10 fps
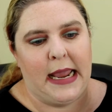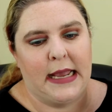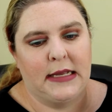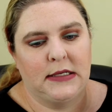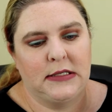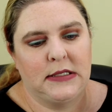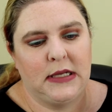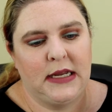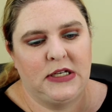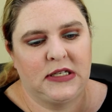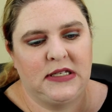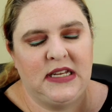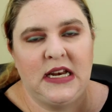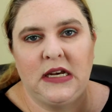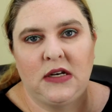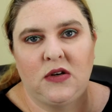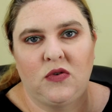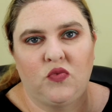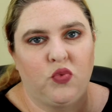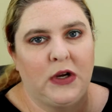and it just didn't
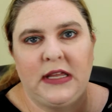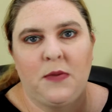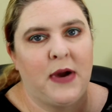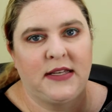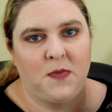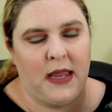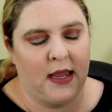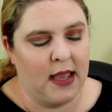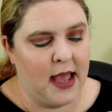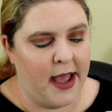really impress me.